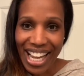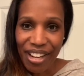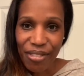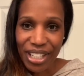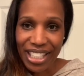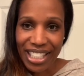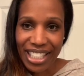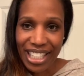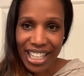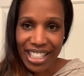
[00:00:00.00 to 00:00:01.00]
I wanted to
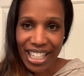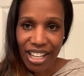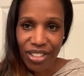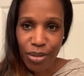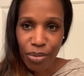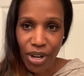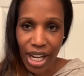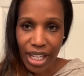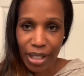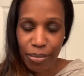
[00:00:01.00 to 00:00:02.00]
test out the
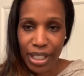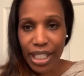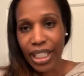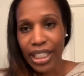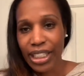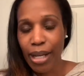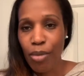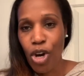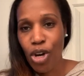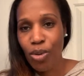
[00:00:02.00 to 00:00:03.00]
product because I'm
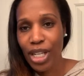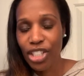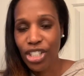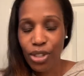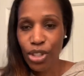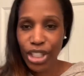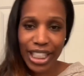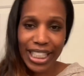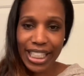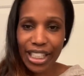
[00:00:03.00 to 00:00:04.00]
always
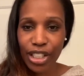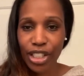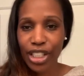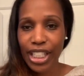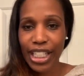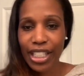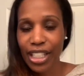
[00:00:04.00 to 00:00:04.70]
looking and,